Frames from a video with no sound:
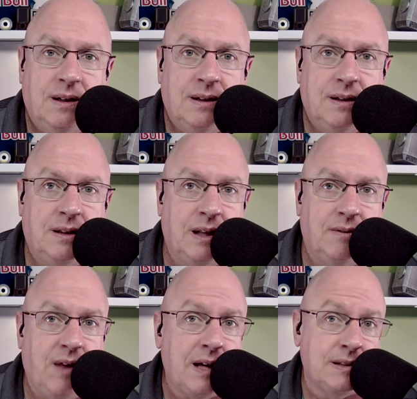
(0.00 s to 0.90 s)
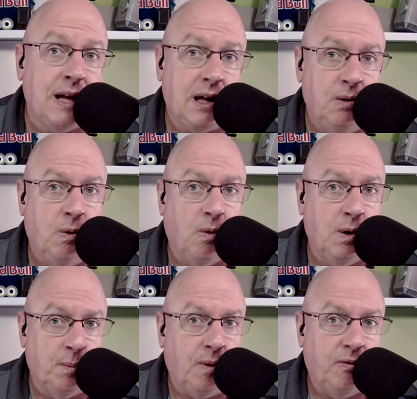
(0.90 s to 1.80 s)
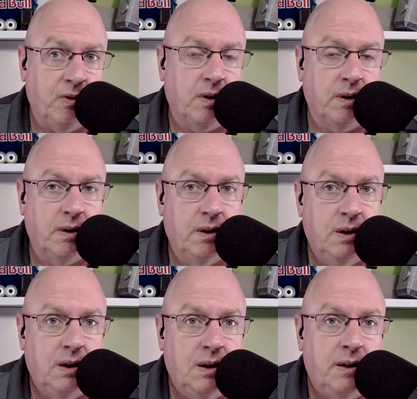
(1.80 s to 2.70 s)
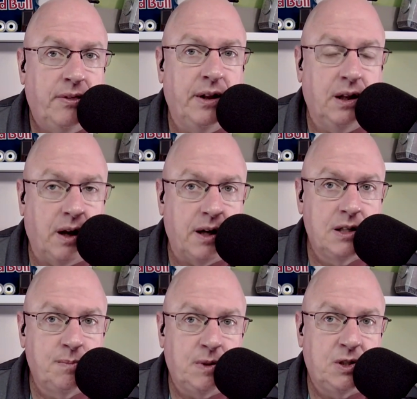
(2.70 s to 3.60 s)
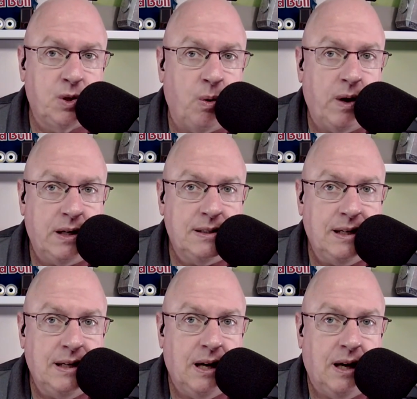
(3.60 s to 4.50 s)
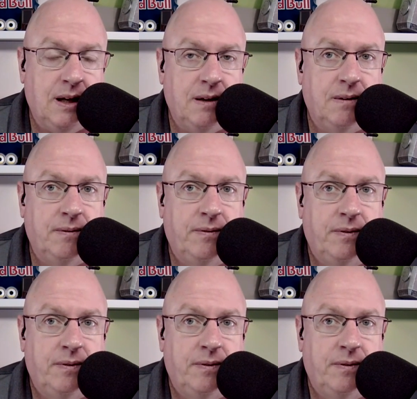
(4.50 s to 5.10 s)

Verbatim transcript: Th- that is not normal for the large majority of